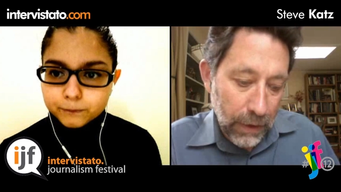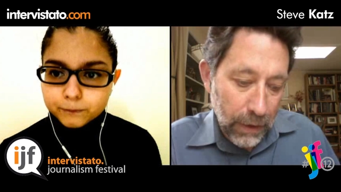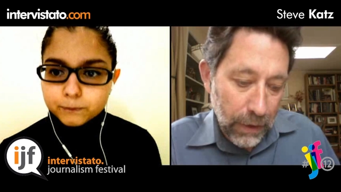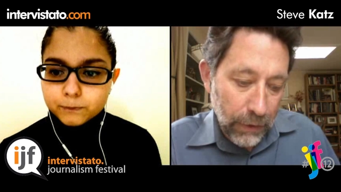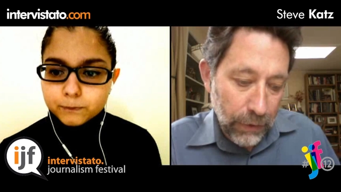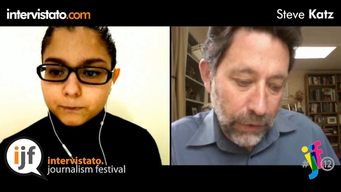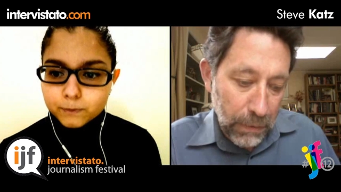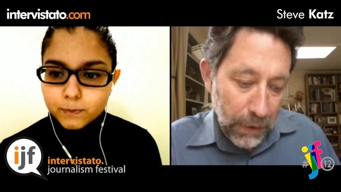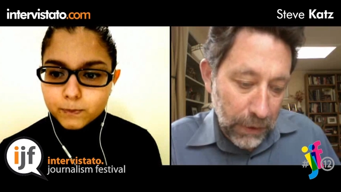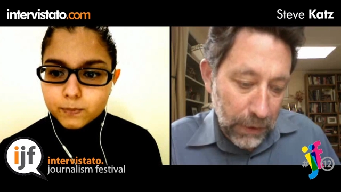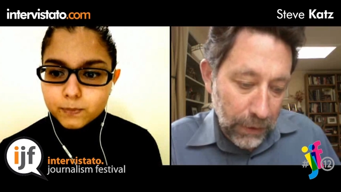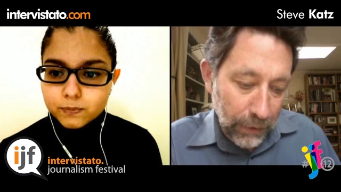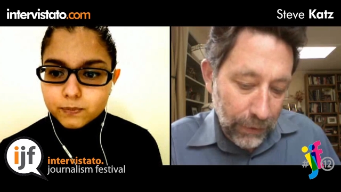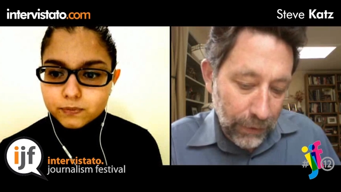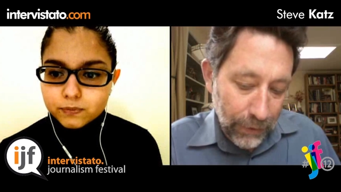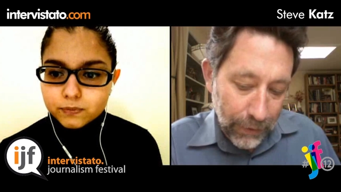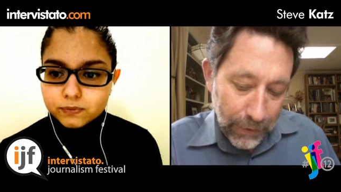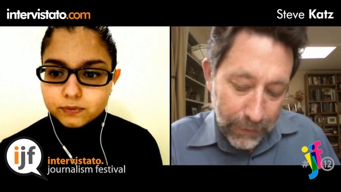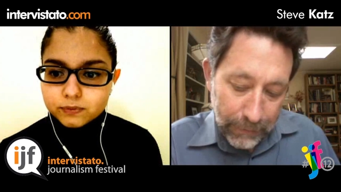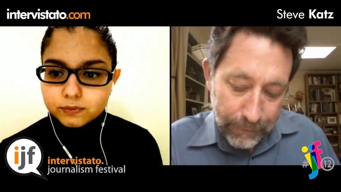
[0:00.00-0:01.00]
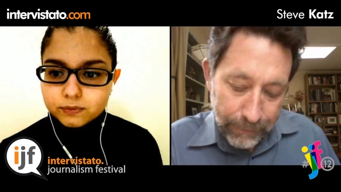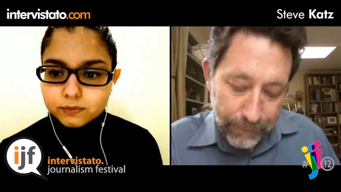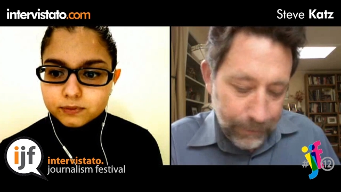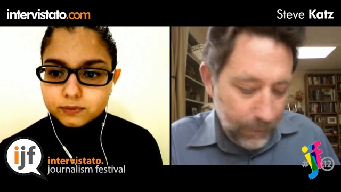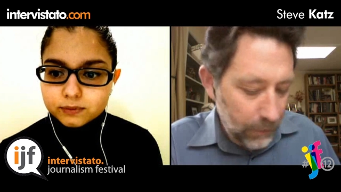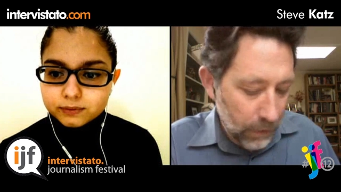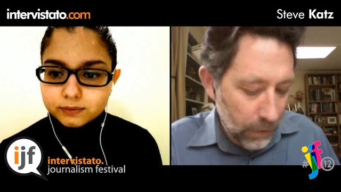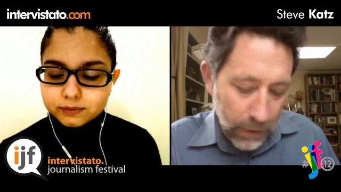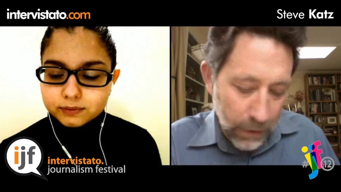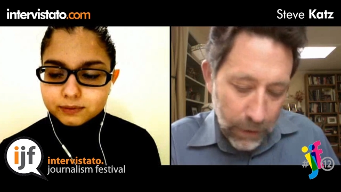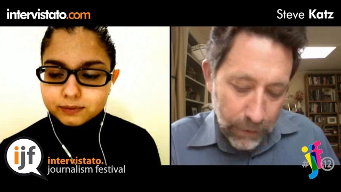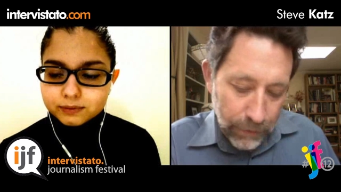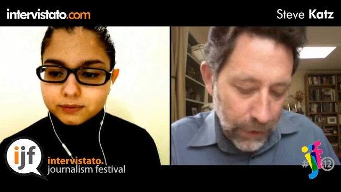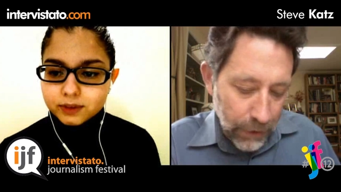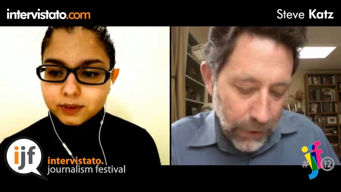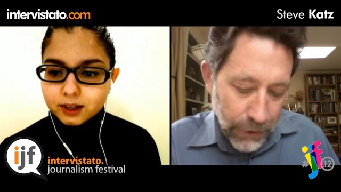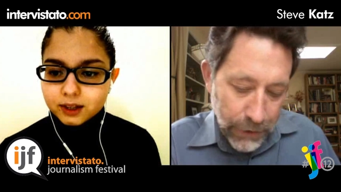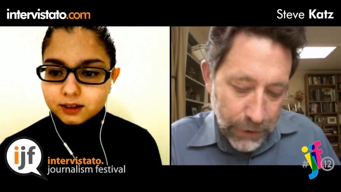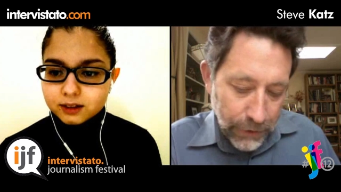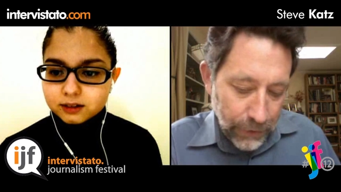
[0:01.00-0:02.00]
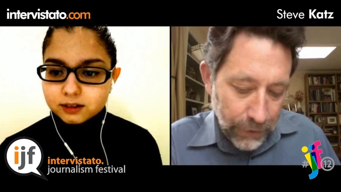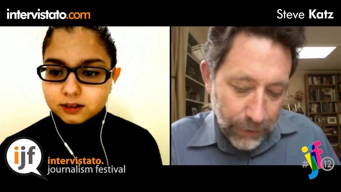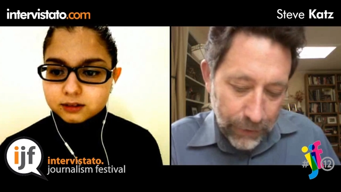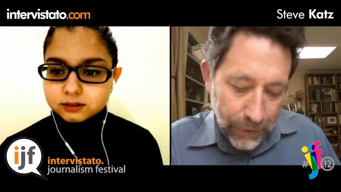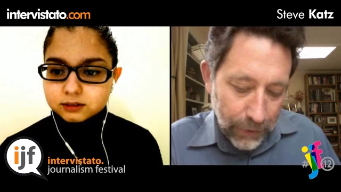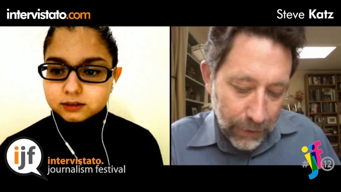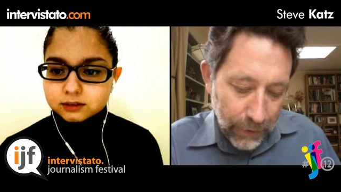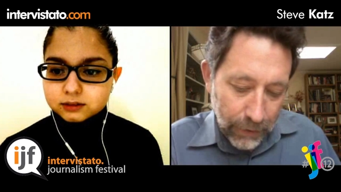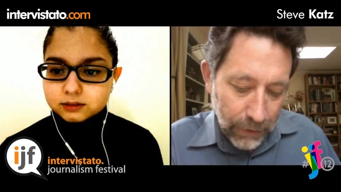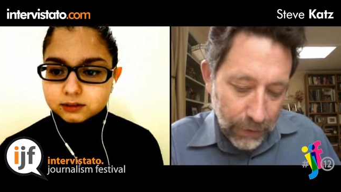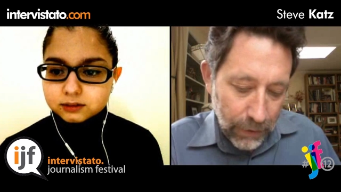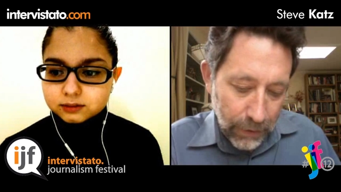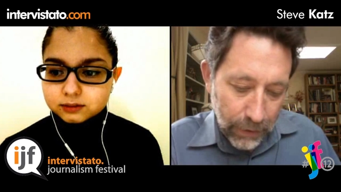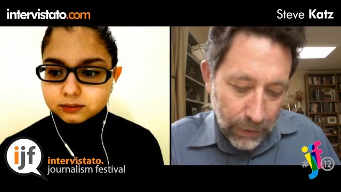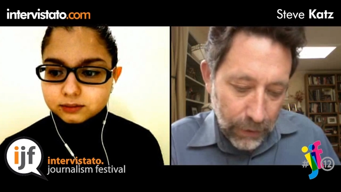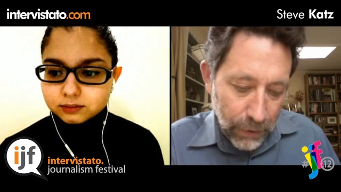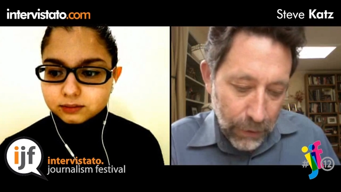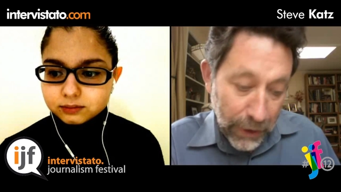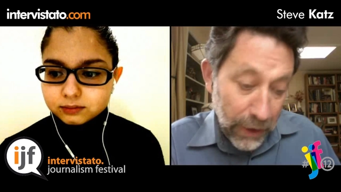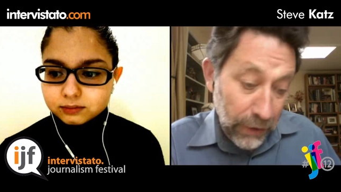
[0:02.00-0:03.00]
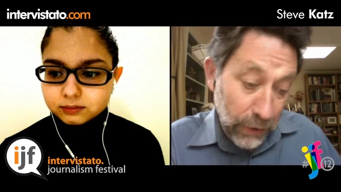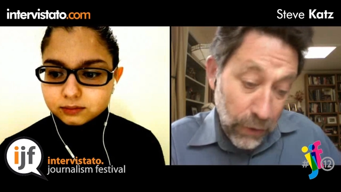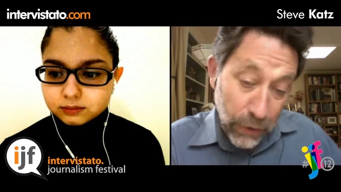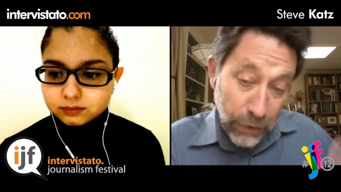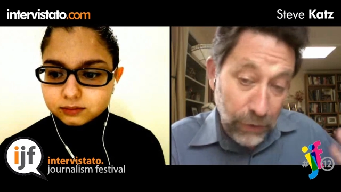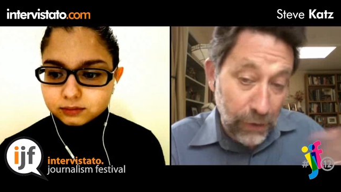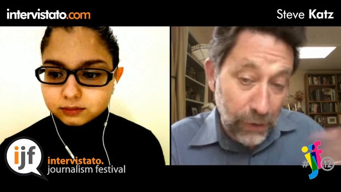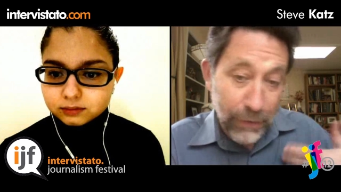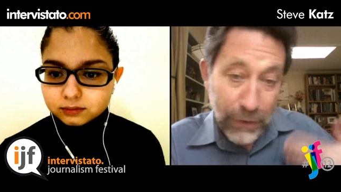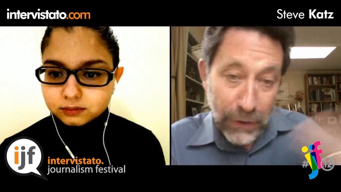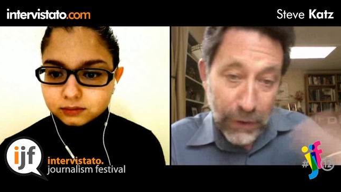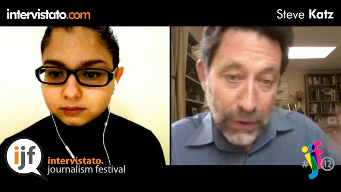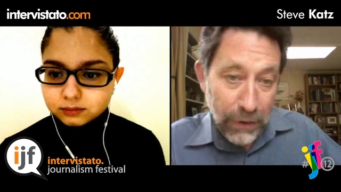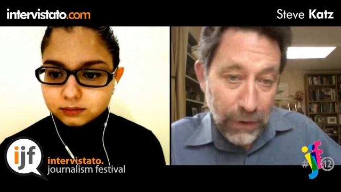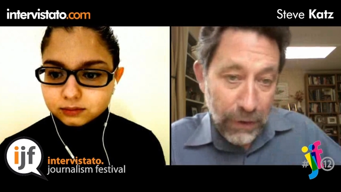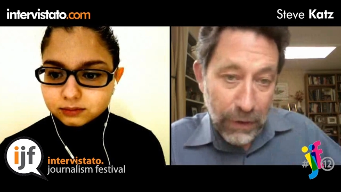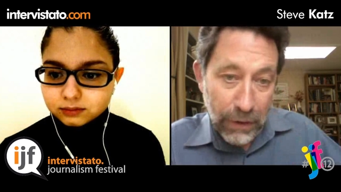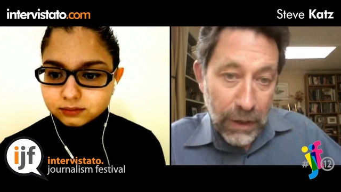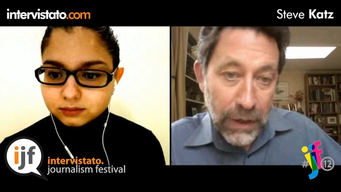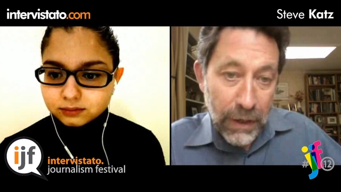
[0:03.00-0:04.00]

Speaker 1: tremendous. Uh, innovations uh, uh, going on. Of course, living here